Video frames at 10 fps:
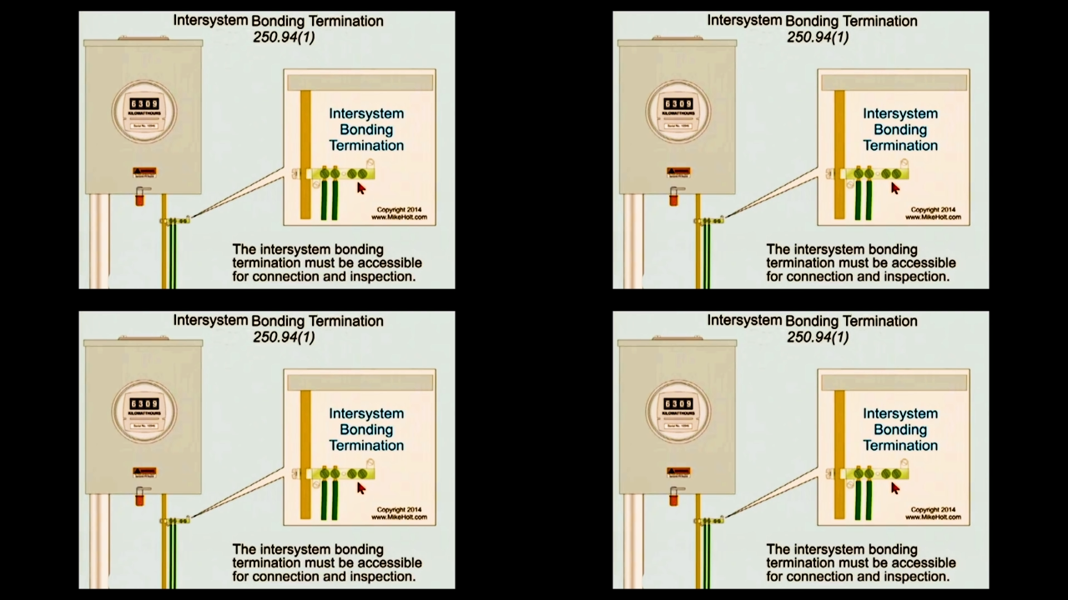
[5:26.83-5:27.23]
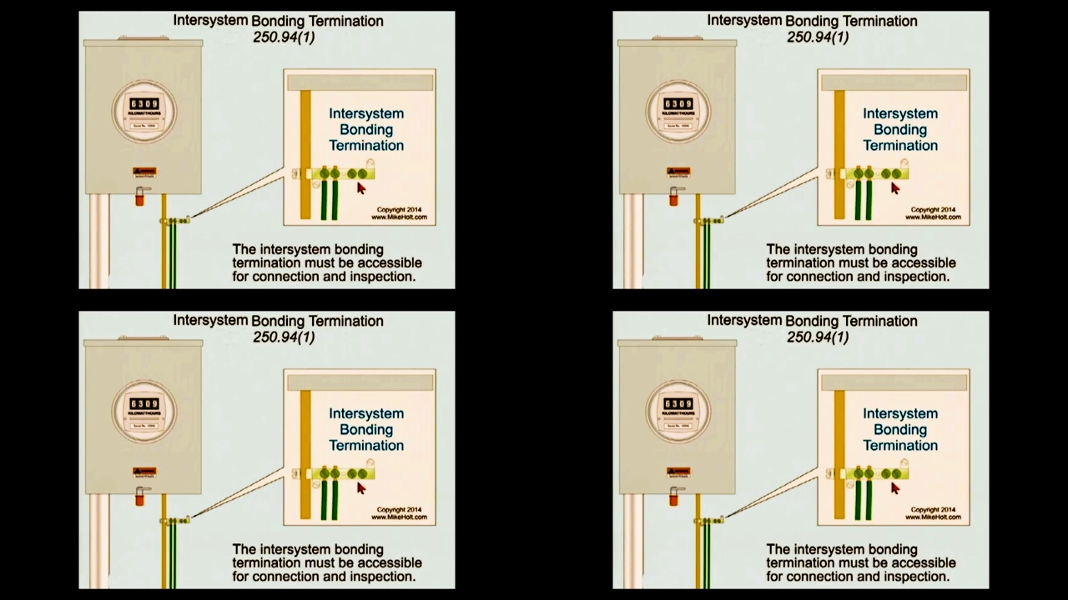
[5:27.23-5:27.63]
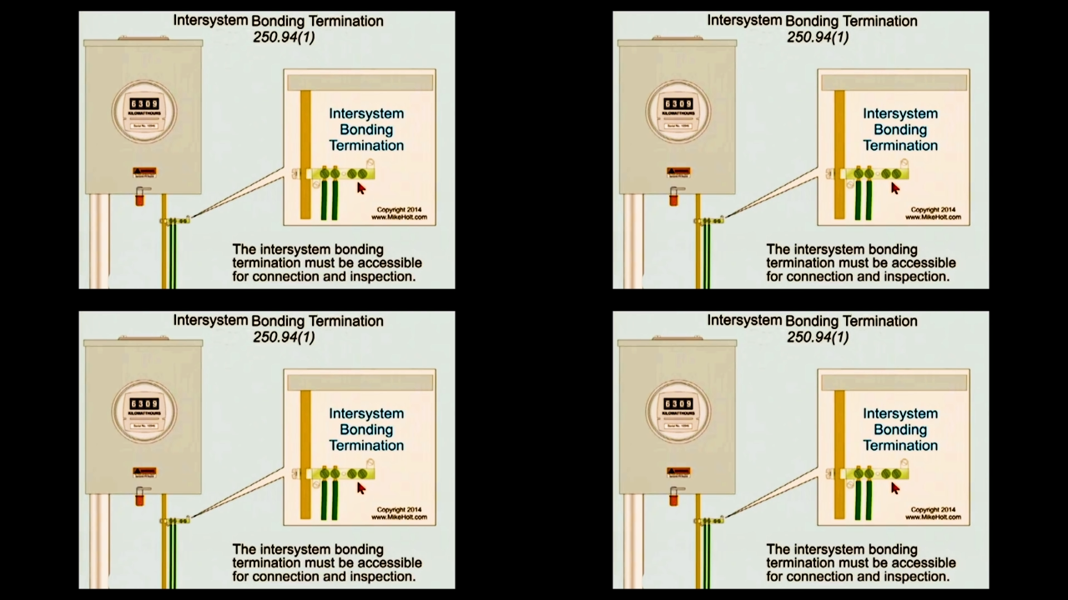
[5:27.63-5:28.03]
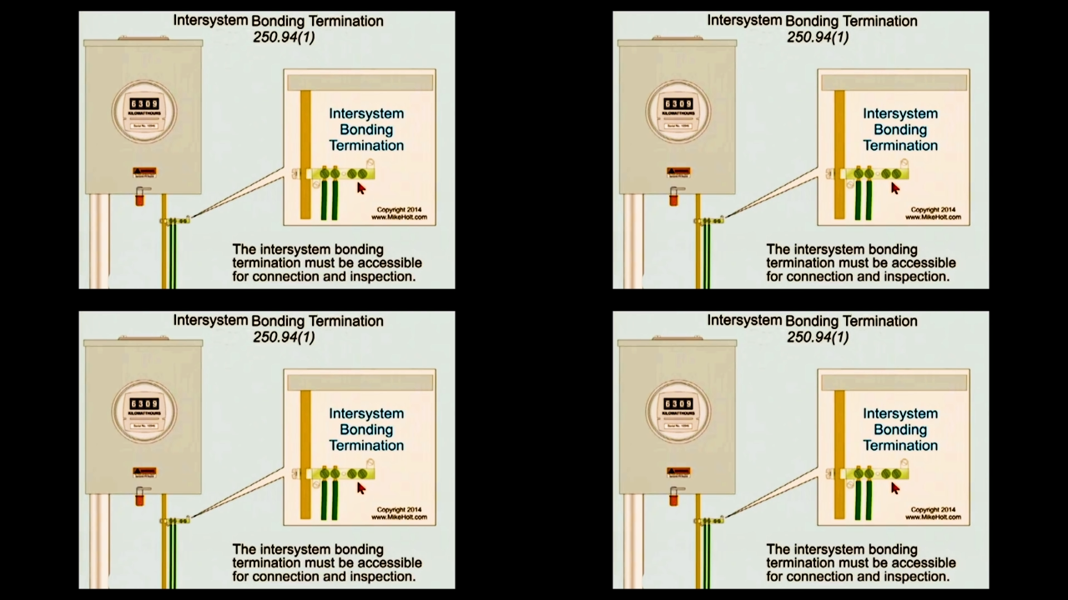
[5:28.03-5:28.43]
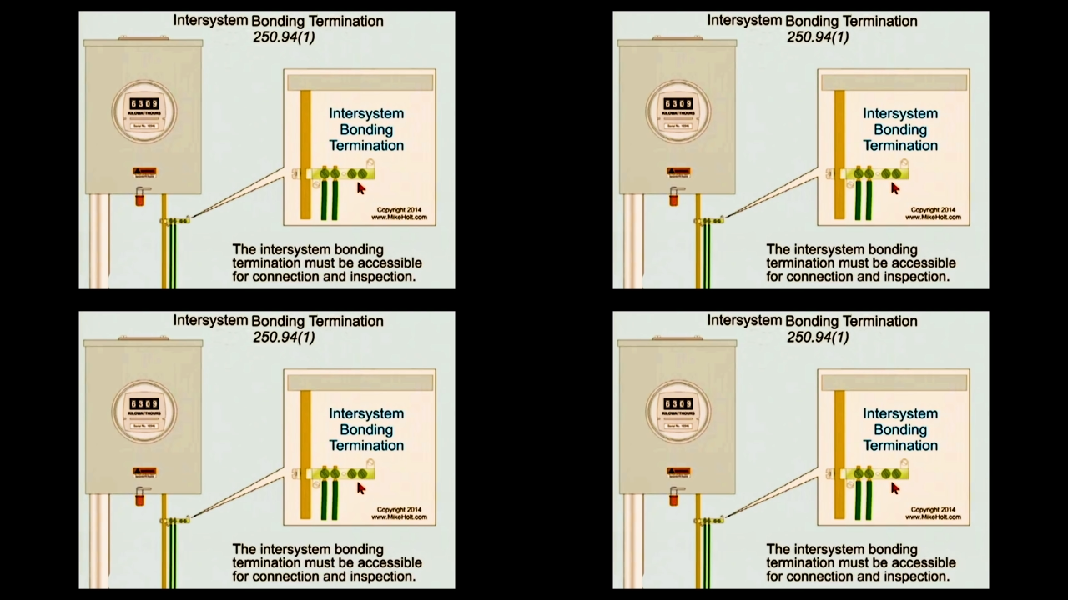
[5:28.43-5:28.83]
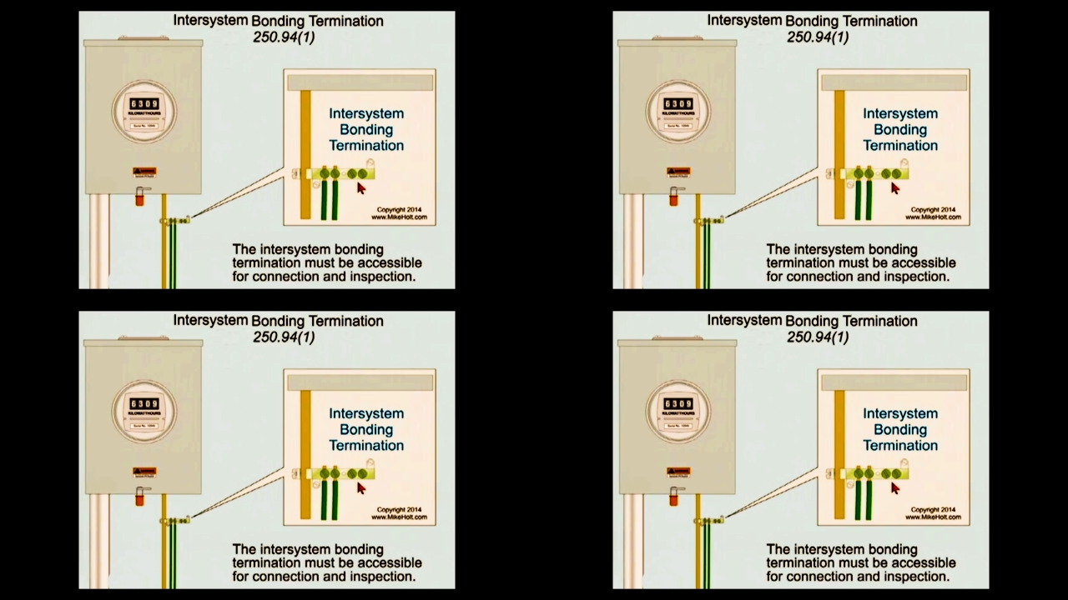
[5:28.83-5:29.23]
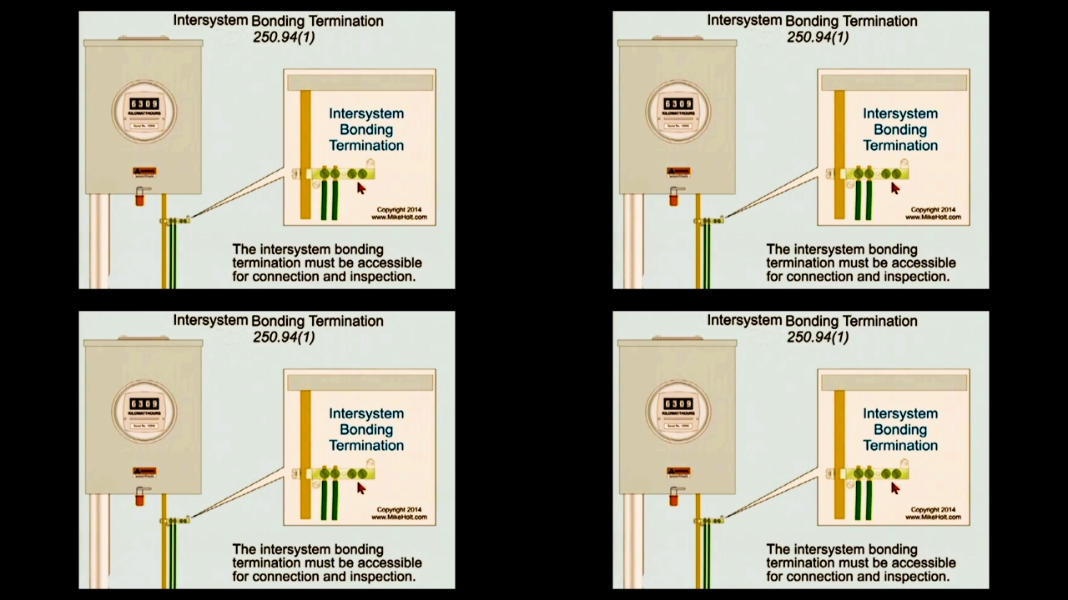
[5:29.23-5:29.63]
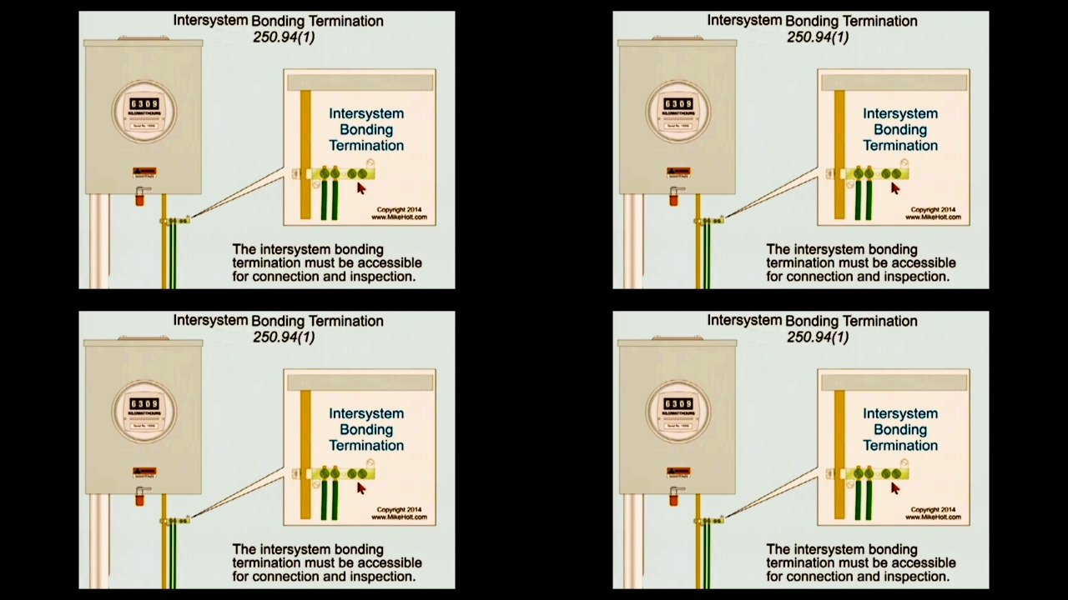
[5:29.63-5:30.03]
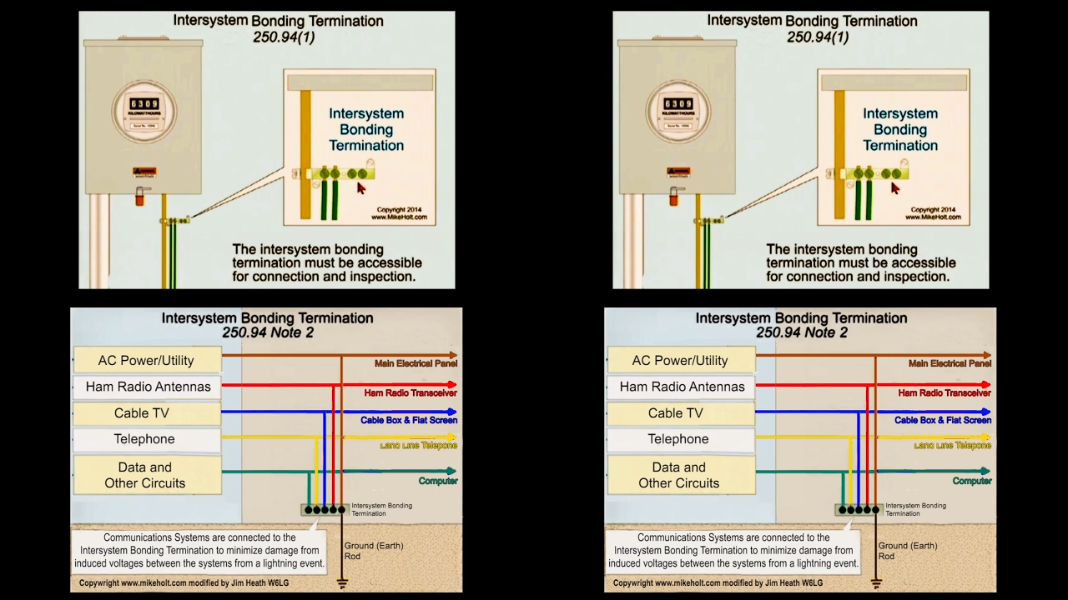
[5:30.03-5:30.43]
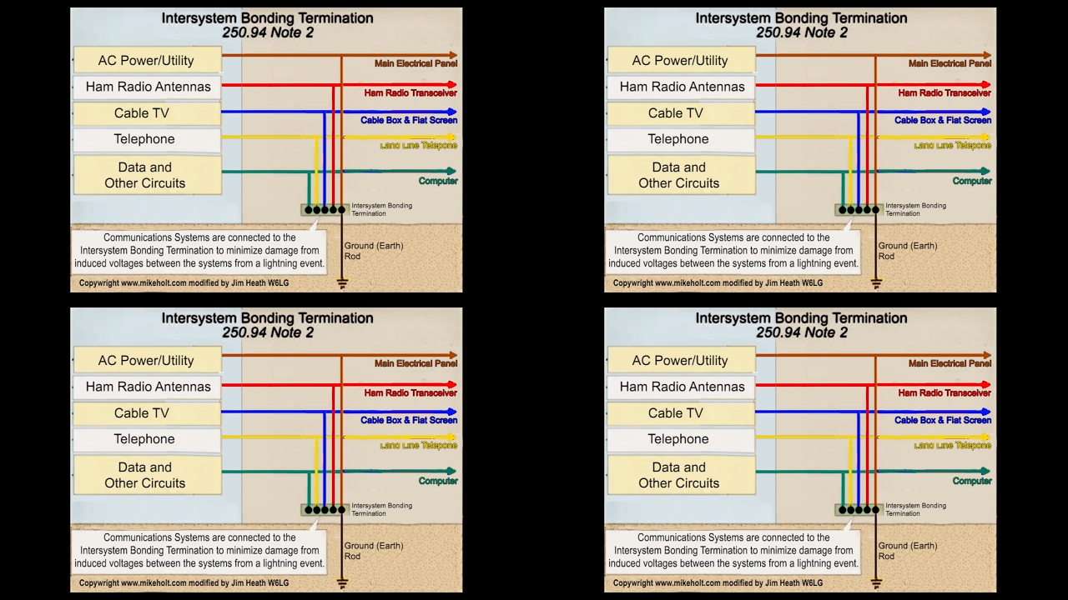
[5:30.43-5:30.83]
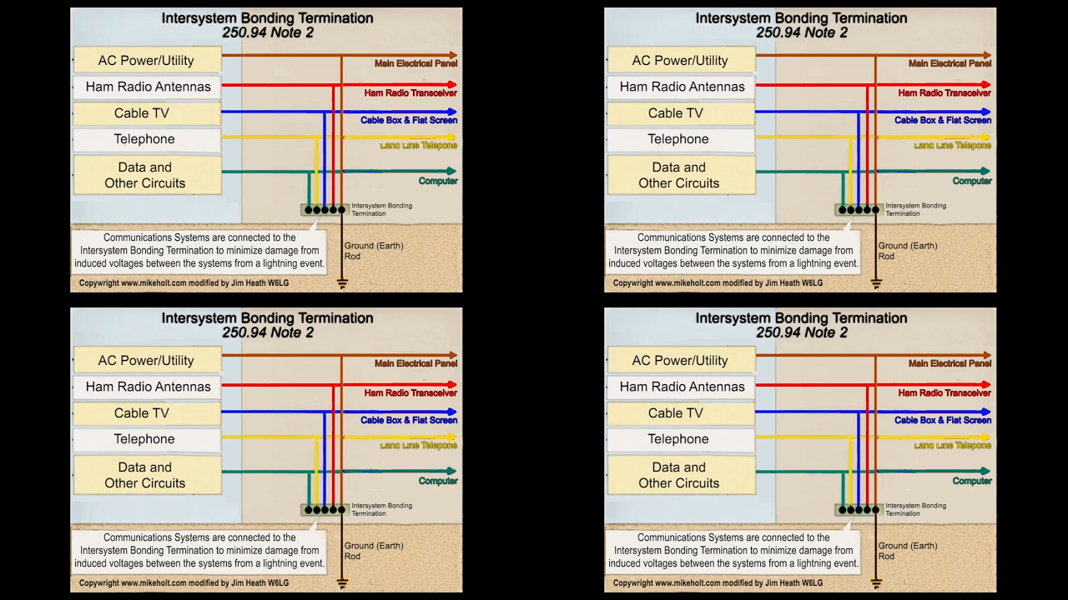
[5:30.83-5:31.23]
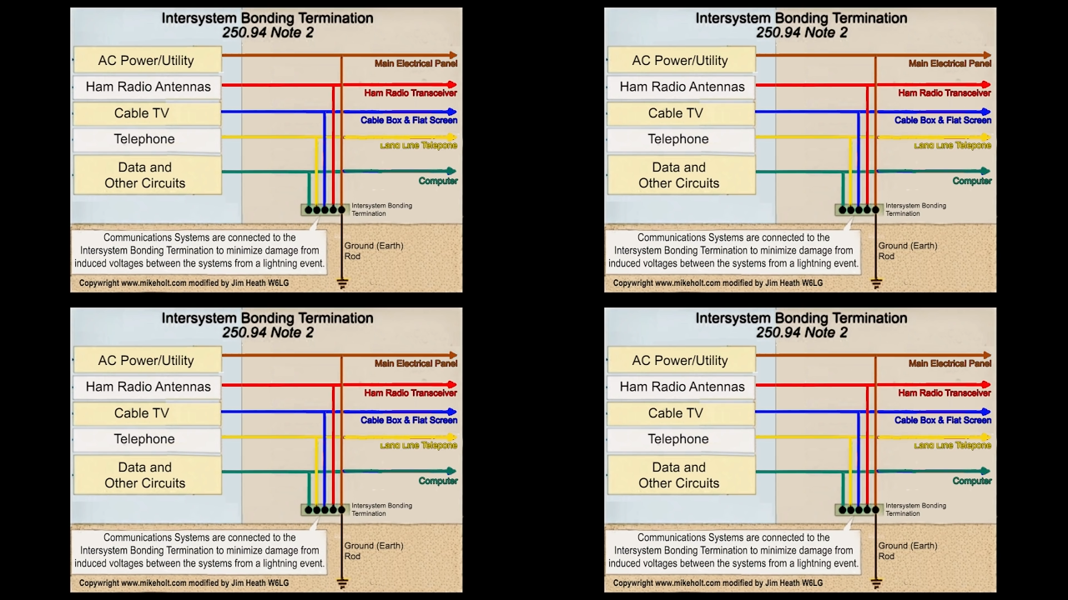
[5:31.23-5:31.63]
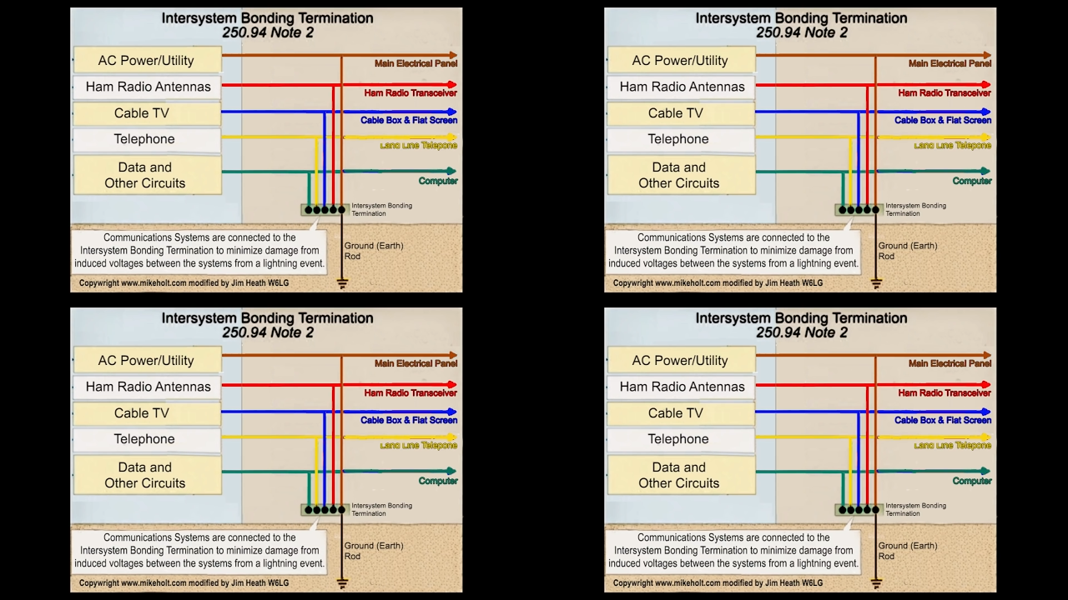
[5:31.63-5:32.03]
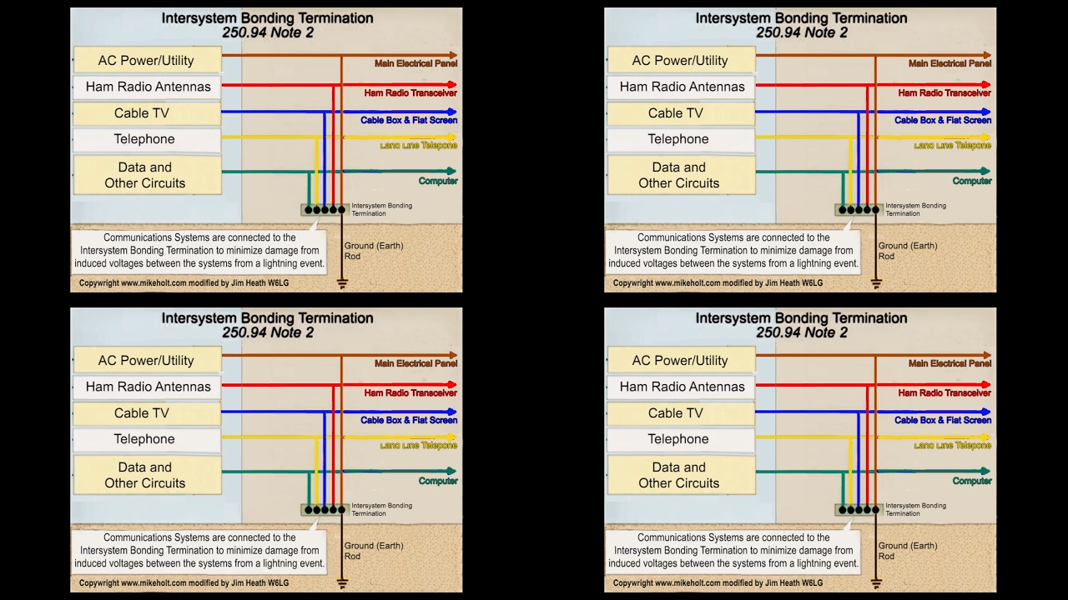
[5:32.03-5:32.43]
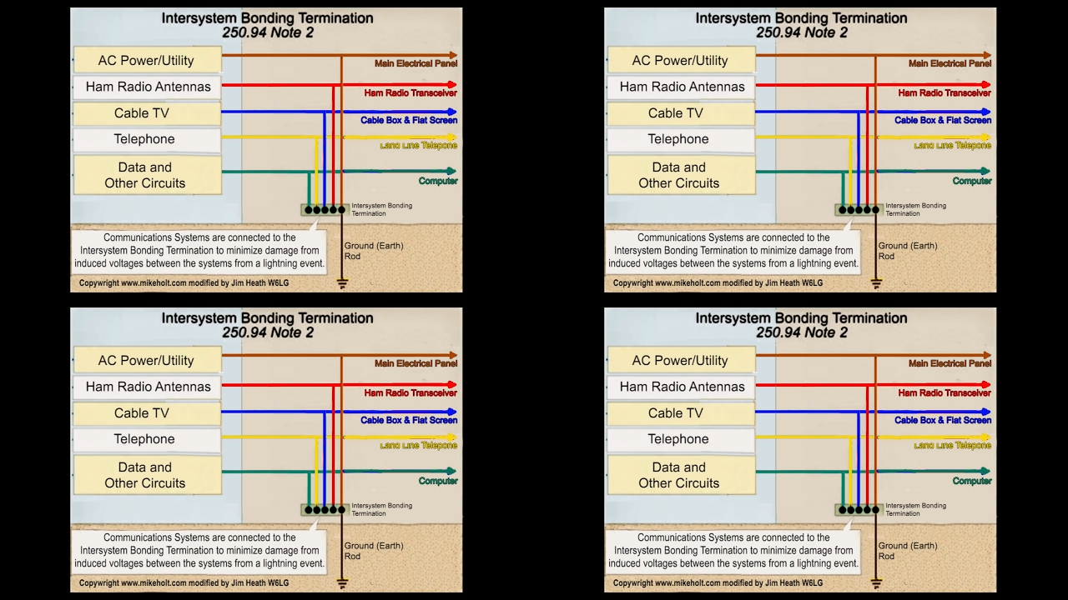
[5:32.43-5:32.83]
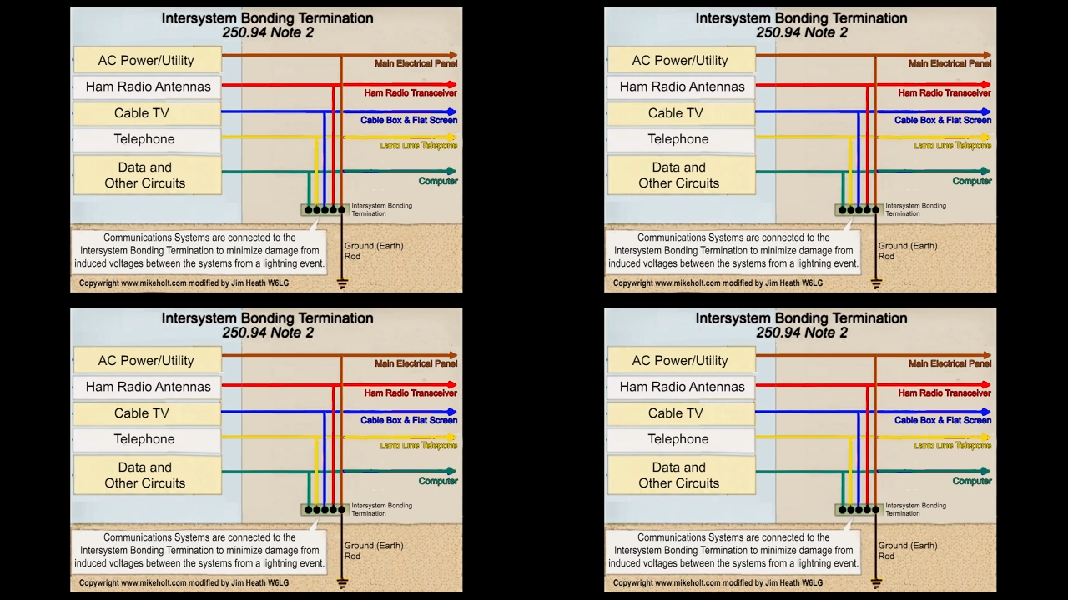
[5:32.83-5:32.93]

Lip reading: [unreadable: no face in view]